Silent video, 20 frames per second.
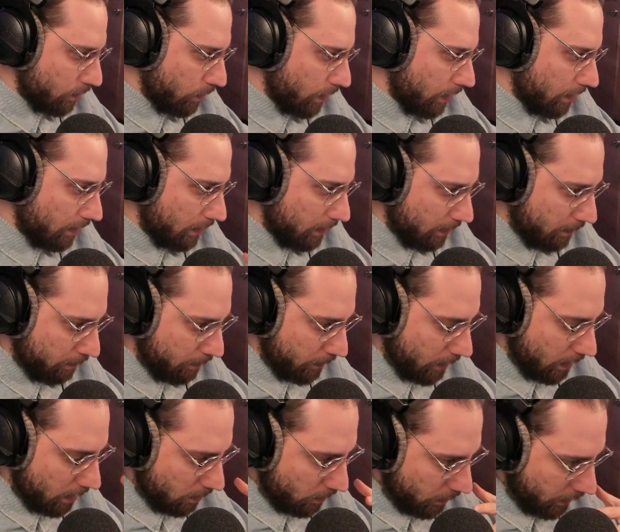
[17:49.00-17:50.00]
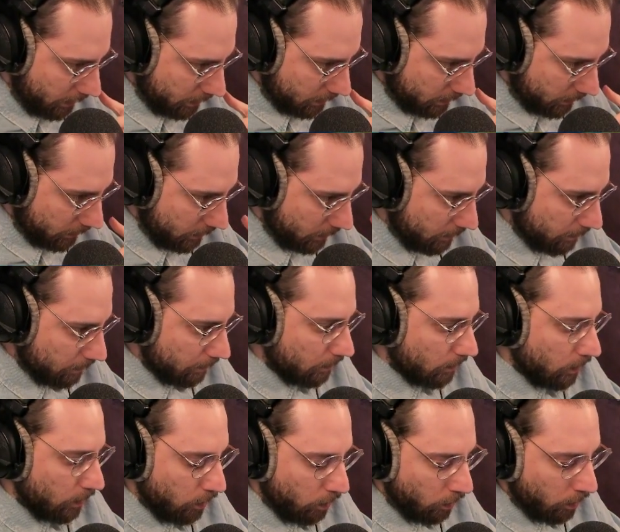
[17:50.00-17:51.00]
with eraser,
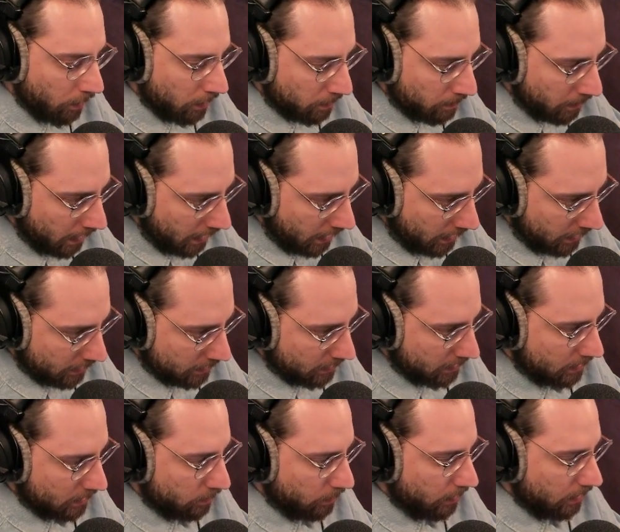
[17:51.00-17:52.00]
with masks,